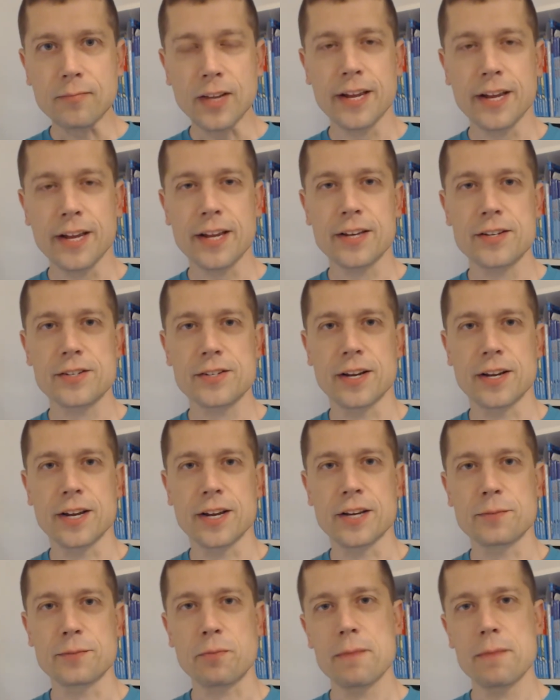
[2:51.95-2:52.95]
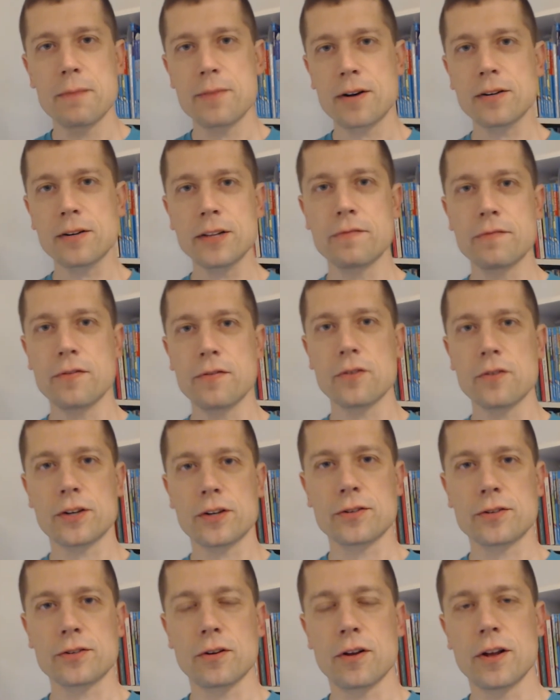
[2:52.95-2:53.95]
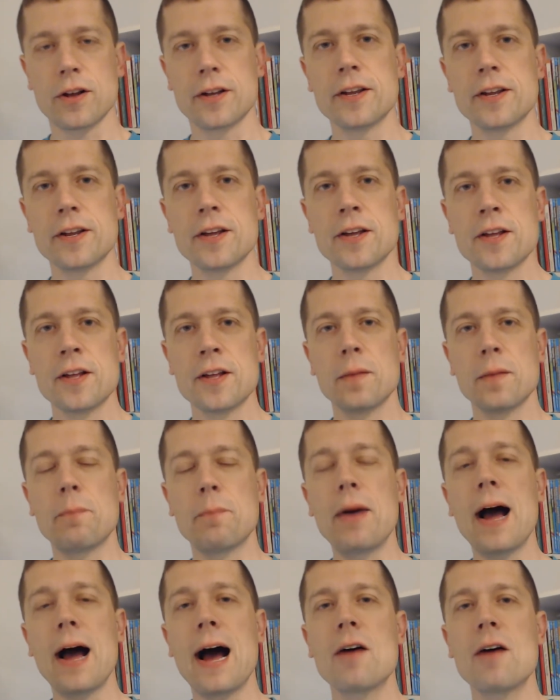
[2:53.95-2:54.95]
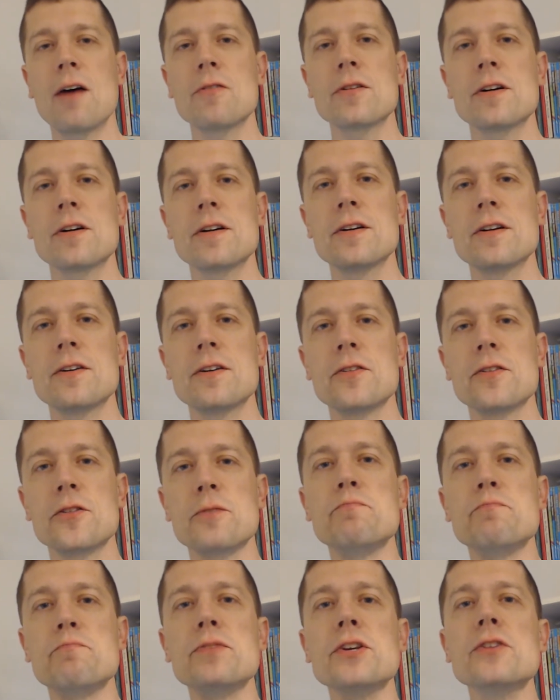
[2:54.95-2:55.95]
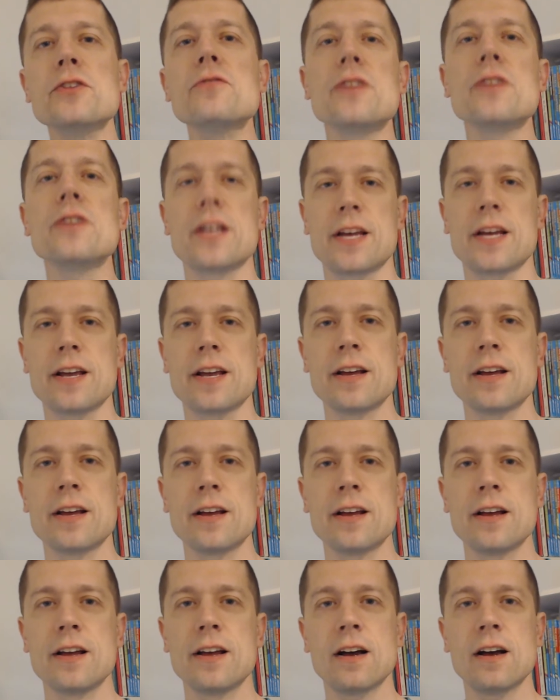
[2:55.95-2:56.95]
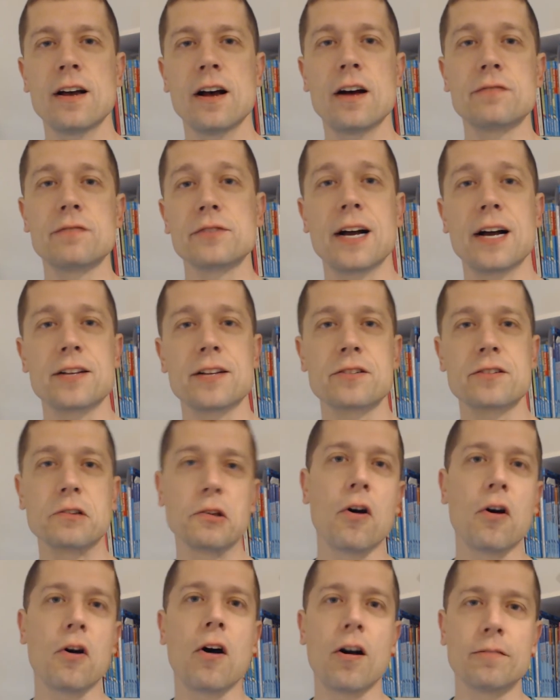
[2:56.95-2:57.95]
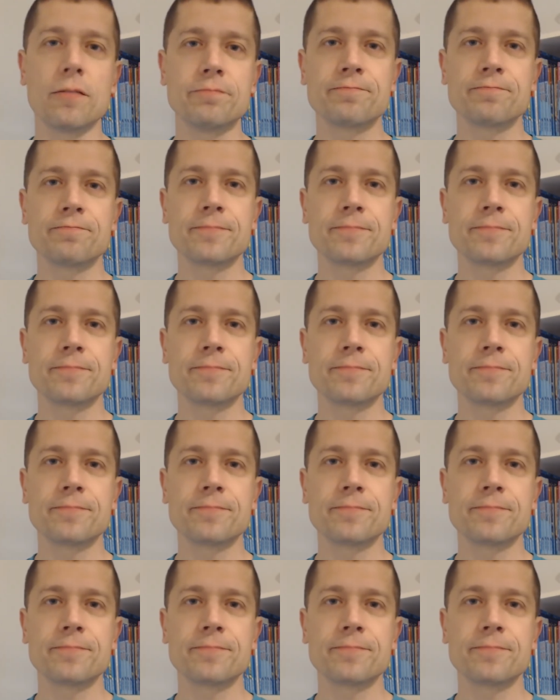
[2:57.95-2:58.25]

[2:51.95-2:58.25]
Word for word: is, uh, is primarily focused on the power, the beauty of God's law.